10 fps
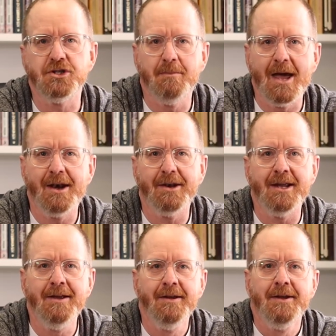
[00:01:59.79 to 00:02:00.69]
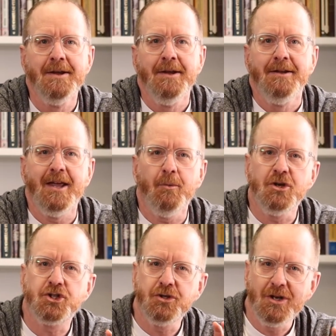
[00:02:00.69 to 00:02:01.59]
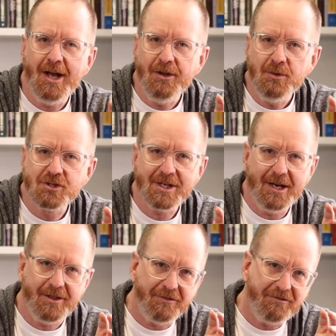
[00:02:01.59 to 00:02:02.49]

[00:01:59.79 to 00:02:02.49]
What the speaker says: humanity. Yet we should not lose sight of the